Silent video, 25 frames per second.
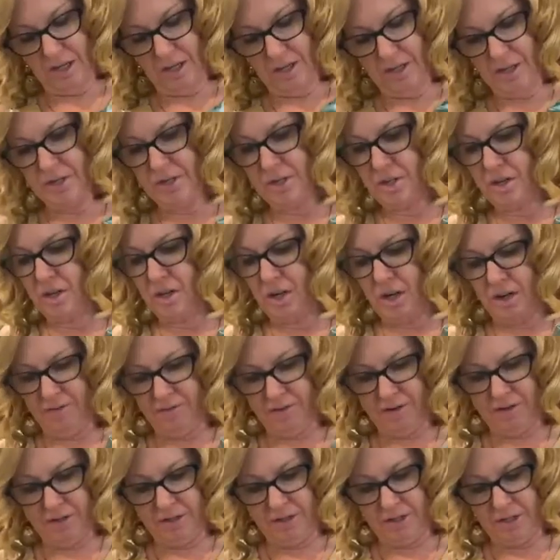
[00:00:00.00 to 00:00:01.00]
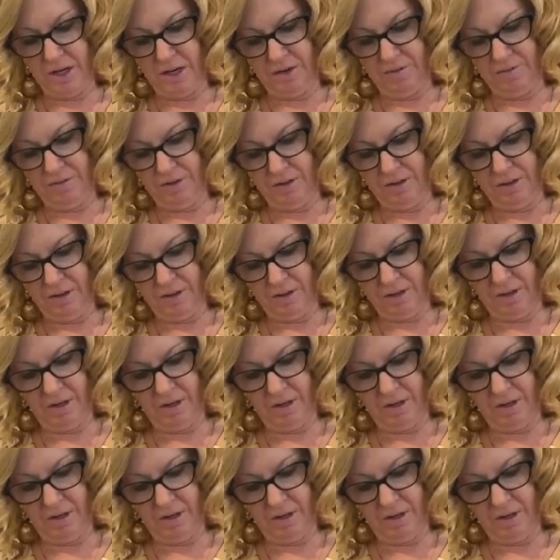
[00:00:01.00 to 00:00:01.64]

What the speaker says: And these are oven safe, I